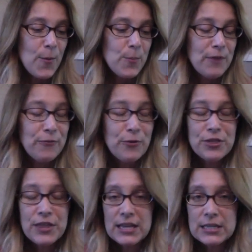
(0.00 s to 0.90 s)
But for
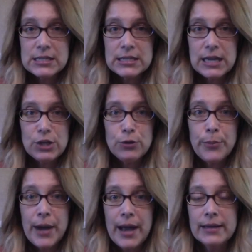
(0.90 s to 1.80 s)
things that you
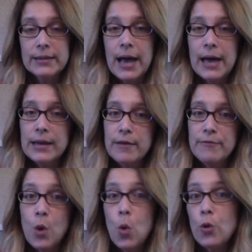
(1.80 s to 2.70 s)
buy a lot of,
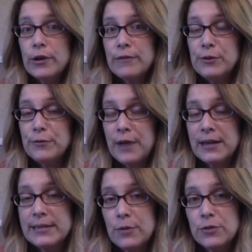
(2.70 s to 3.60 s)
or if you
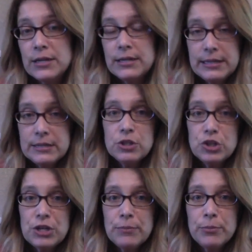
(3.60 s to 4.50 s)
find out that it is
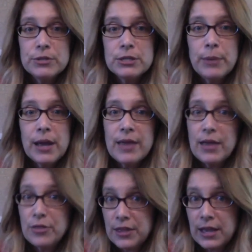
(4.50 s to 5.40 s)
cheaper to buy that
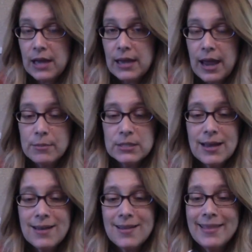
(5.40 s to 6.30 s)
thing on
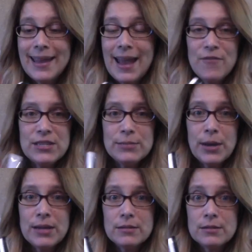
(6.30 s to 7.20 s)
Amazon, they have these
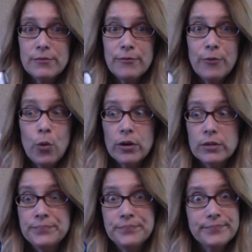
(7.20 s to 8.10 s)
buttons for
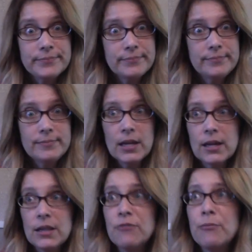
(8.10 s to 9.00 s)

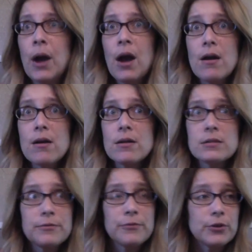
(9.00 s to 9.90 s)
Cliff
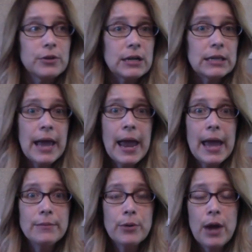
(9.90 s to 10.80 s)
Bars, for
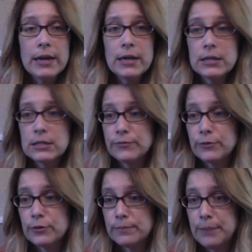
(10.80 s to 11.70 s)
Glad products,
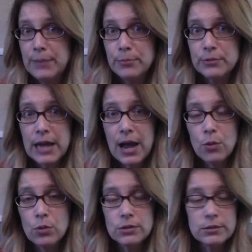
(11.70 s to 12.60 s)
for paper
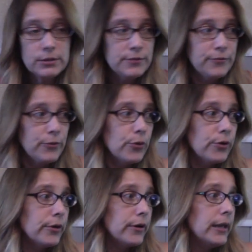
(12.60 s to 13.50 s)
towels,
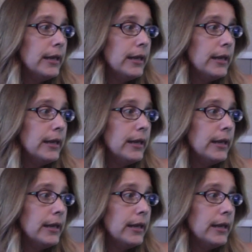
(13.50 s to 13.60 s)
for